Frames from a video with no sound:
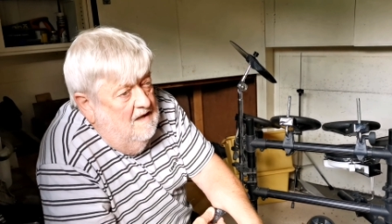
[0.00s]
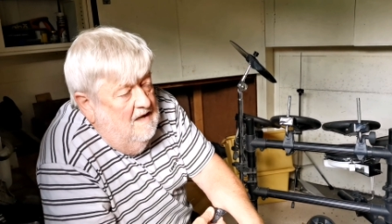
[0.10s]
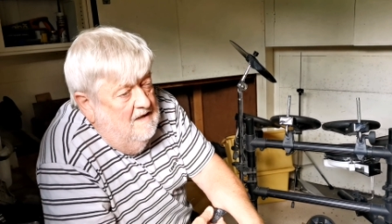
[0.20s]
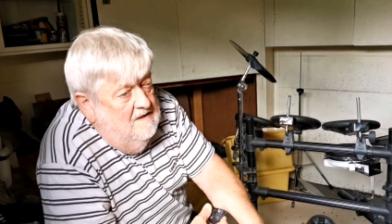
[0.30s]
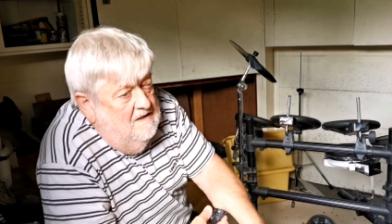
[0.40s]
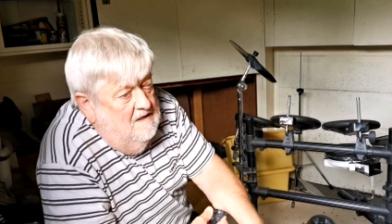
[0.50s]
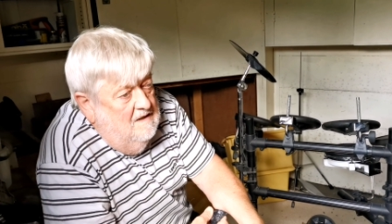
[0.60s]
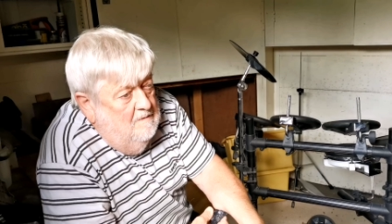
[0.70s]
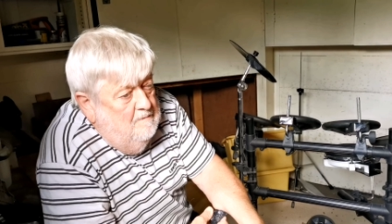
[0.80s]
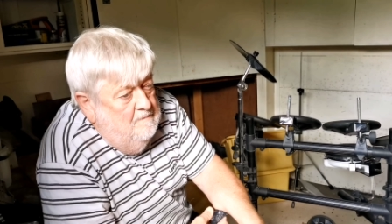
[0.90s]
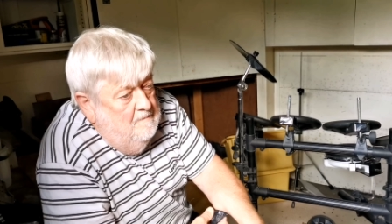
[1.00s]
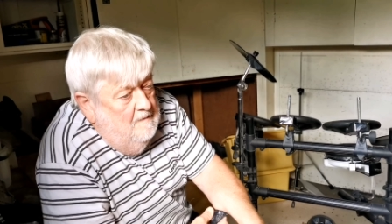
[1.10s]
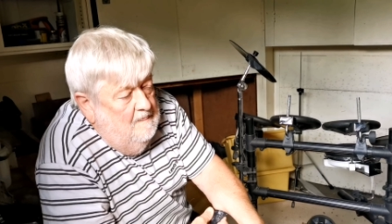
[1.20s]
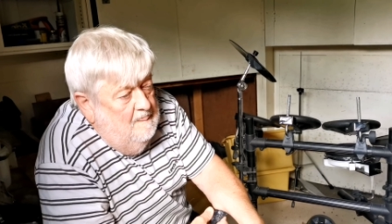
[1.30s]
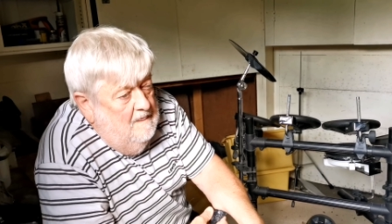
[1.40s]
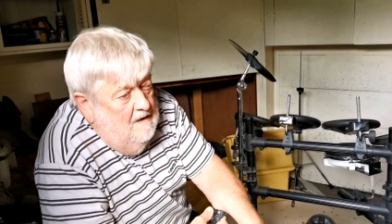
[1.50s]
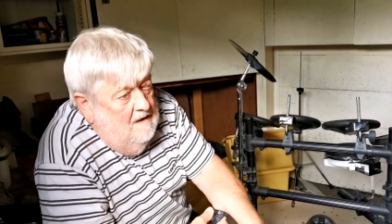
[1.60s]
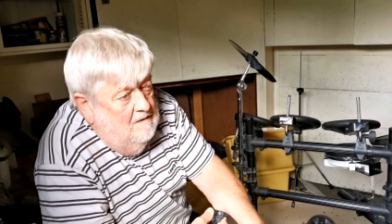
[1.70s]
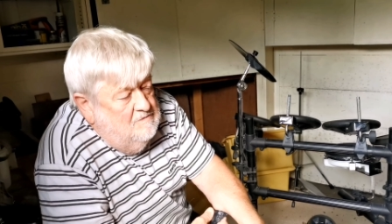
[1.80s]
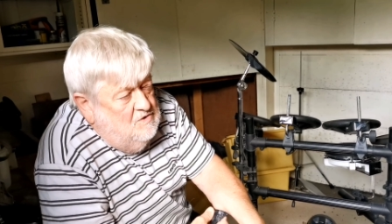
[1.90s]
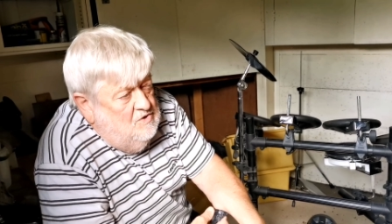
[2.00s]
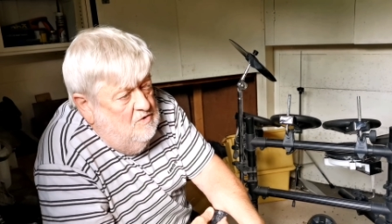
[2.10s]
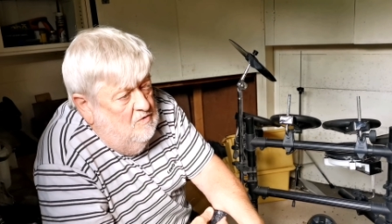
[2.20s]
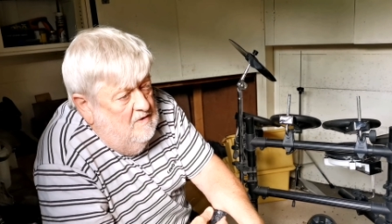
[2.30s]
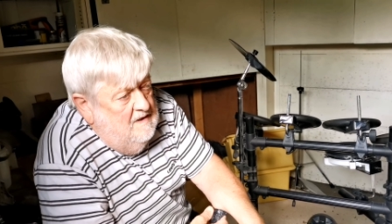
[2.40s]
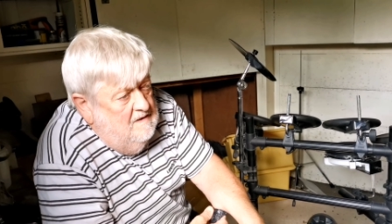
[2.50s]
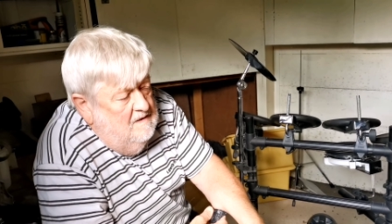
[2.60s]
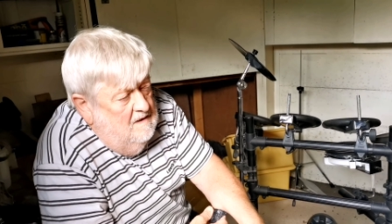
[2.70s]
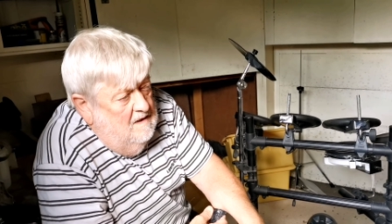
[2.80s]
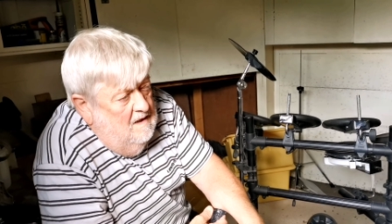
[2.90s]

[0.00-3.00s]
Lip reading: And I was touring.